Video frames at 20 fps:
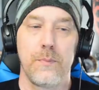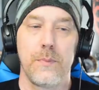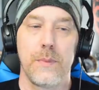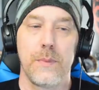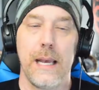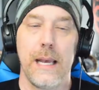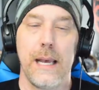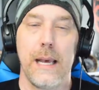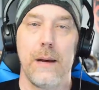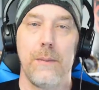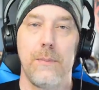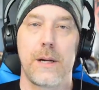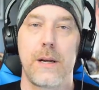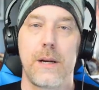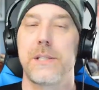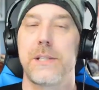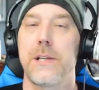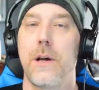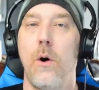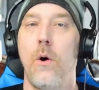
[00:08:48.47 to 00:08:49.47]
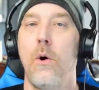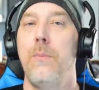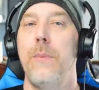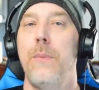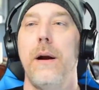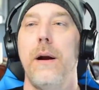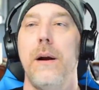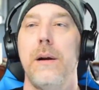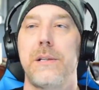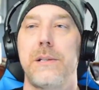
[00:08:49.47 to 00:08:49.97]
Yeah, because the whole
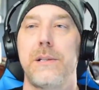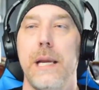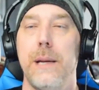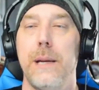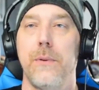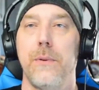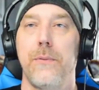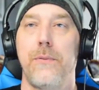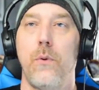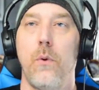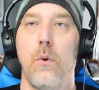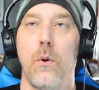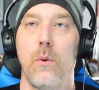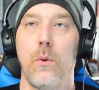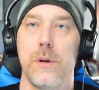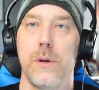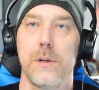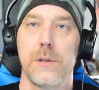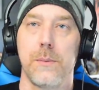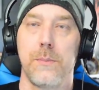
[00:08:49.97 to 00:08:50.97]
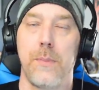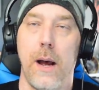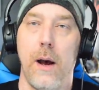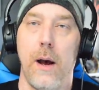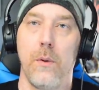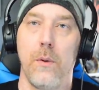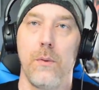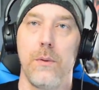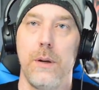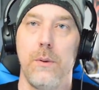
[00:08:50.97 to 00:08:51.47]
marriage thing before was
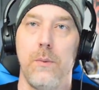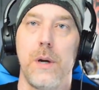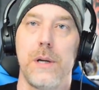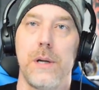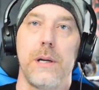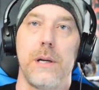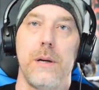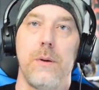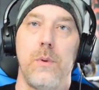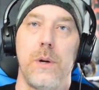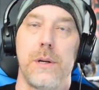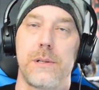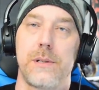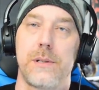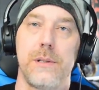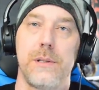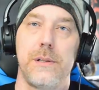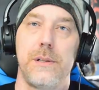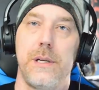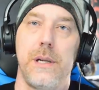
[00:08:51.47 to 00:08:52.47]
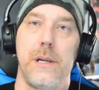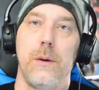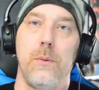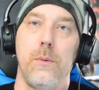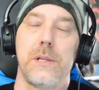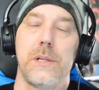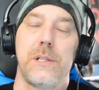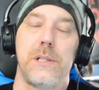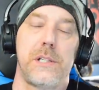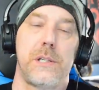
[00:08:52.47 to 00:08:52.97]
about it was it was it
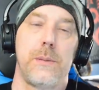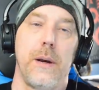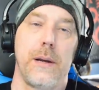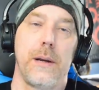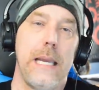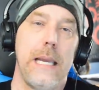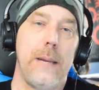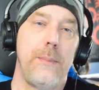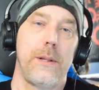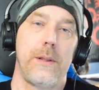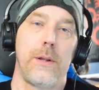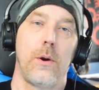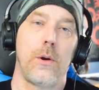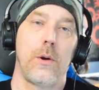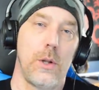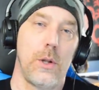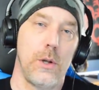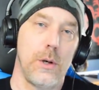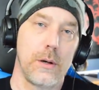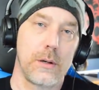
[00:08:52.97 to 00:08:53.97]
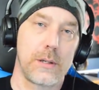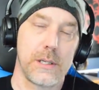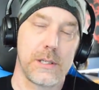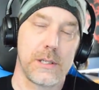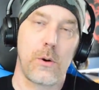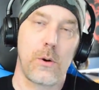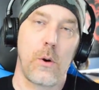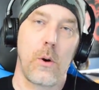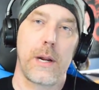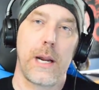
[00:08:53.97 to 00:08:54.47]
wasn't just about keeping their looks as
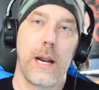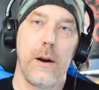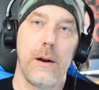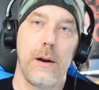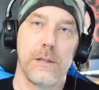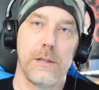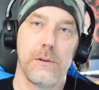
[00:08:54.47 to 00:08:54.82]
Targaryens.